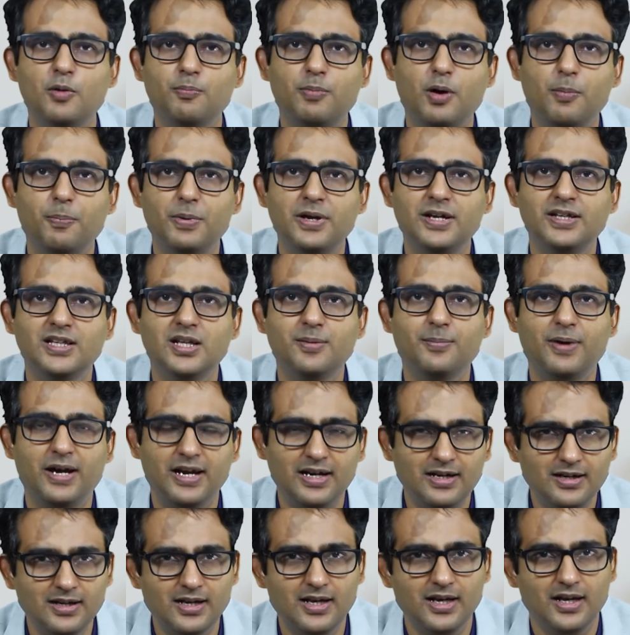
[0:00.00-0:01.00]
popping in the
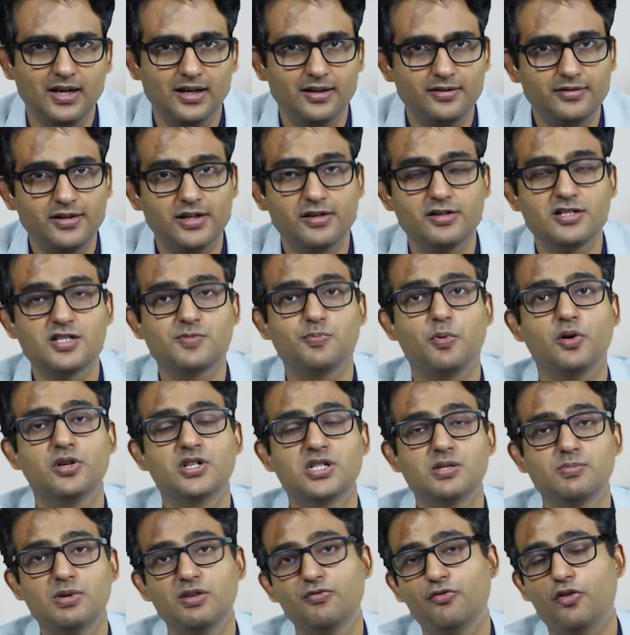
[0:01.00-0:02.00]
mind, they are
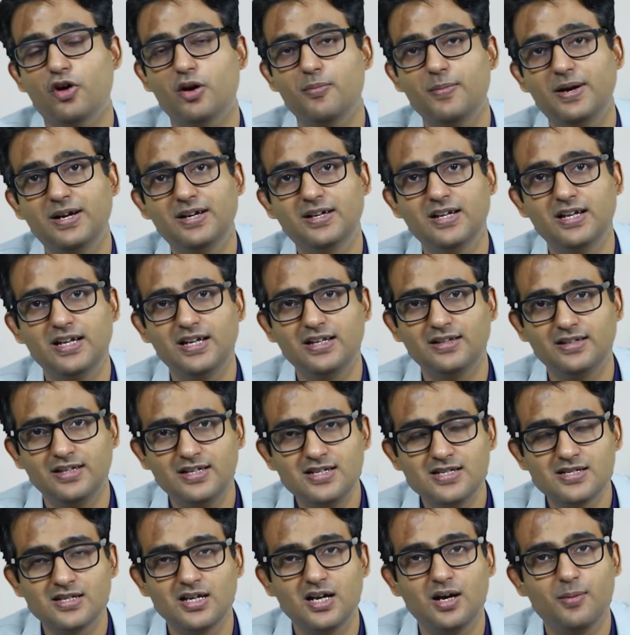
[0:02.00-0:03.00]
responsible for maintaining
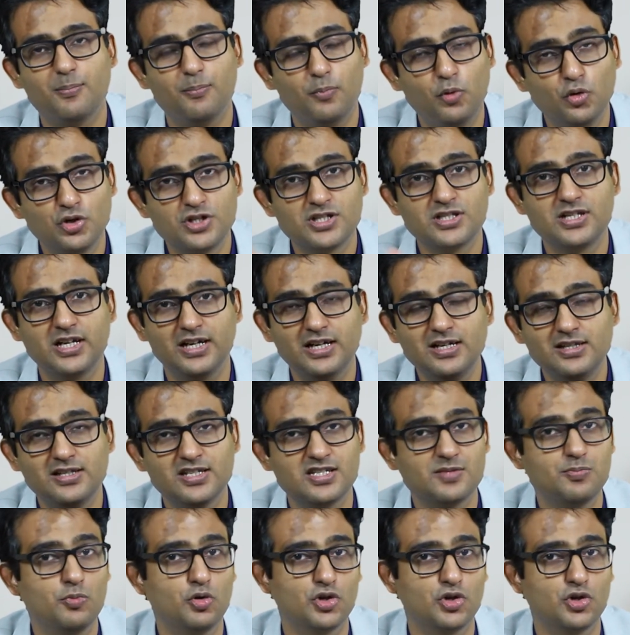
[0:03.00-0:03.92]
this mood state,